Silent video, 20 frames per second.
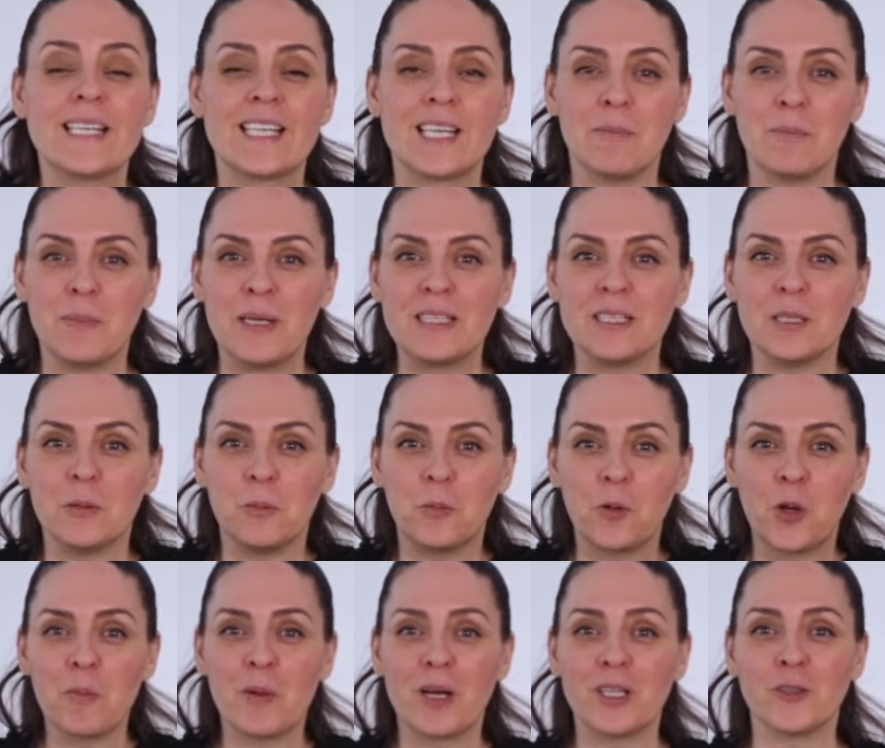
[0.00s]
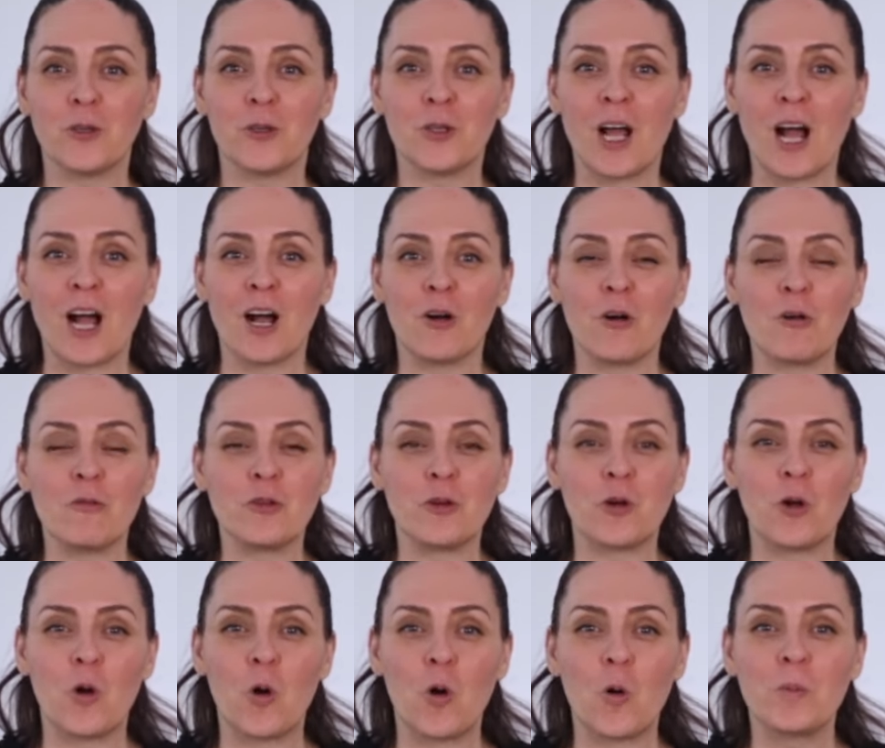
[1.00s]
they can be the prima donna of
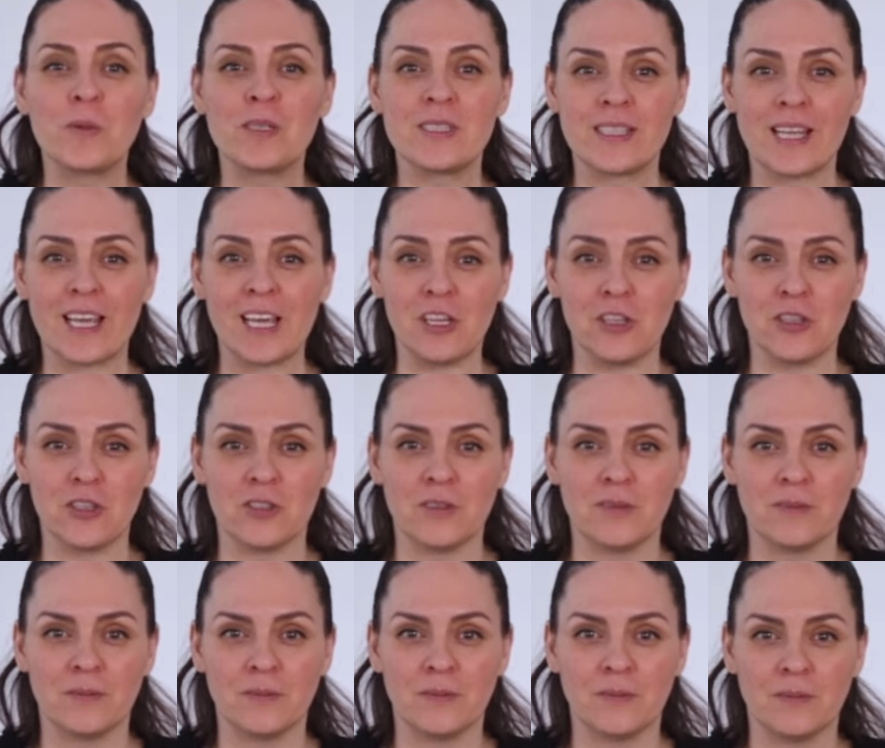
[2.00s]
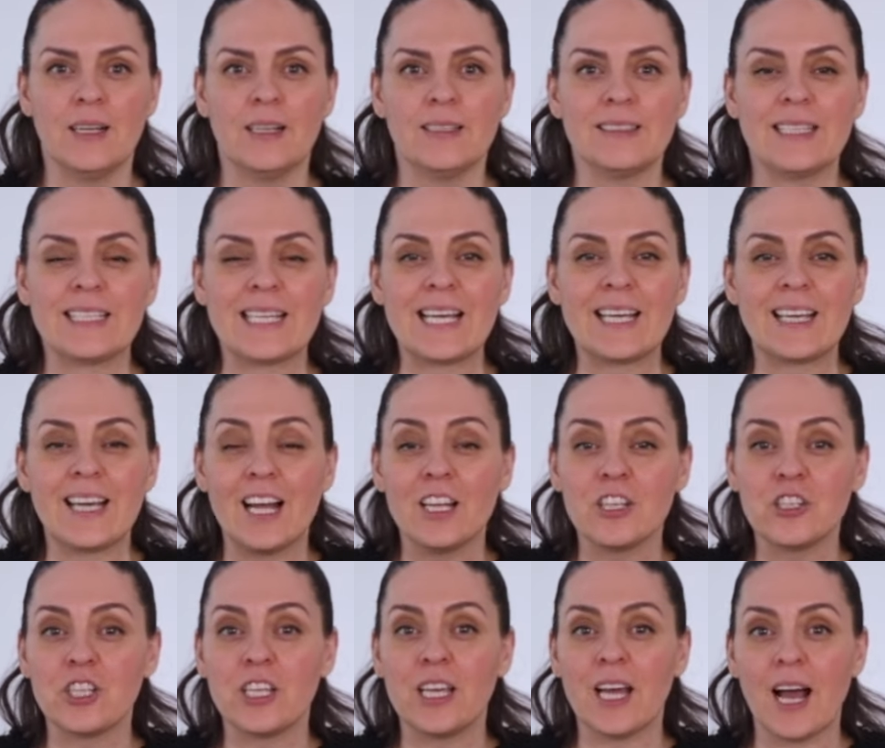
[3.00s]
your home stage. They can
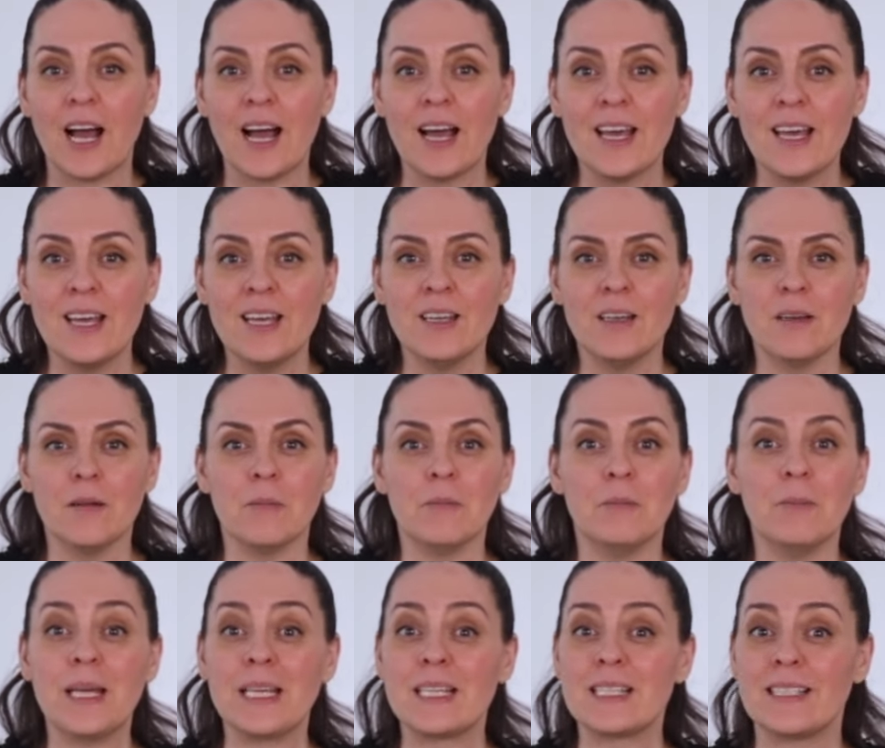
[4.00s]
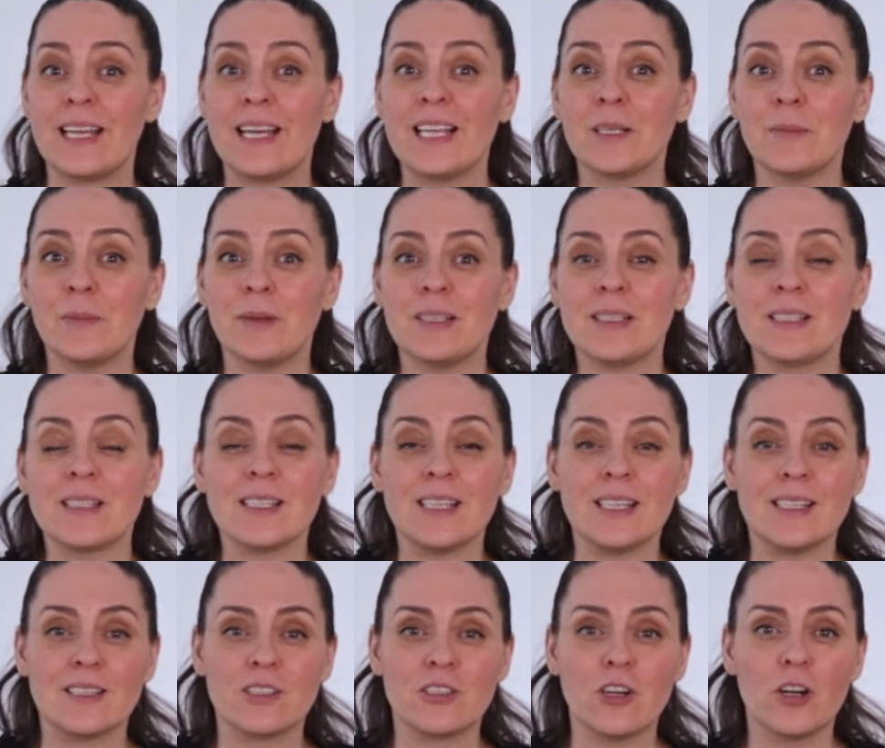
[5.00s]
catch the eye, make statements,
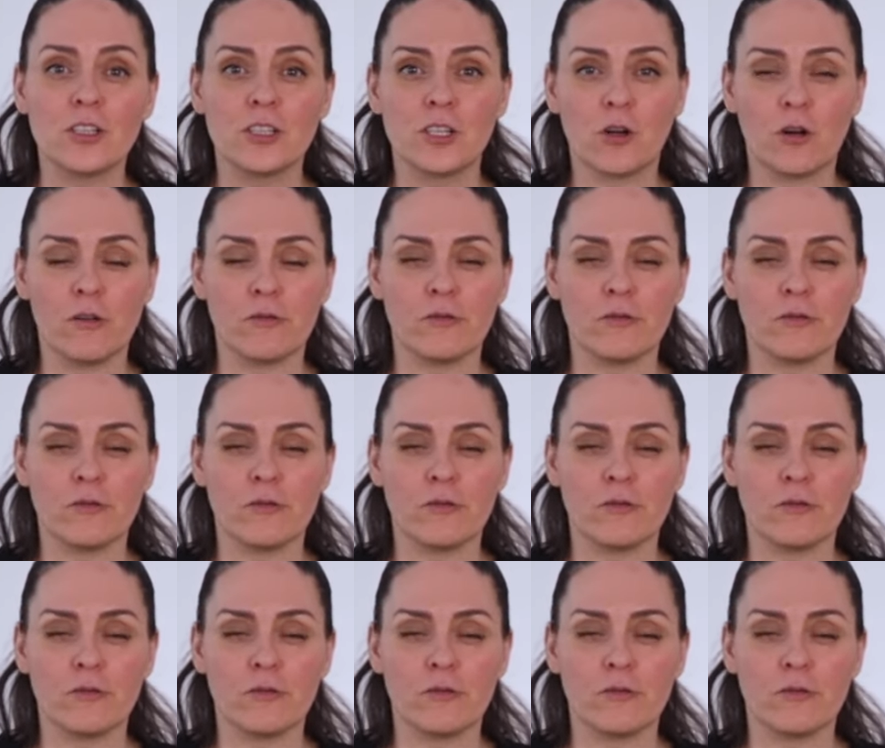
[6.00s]
and start a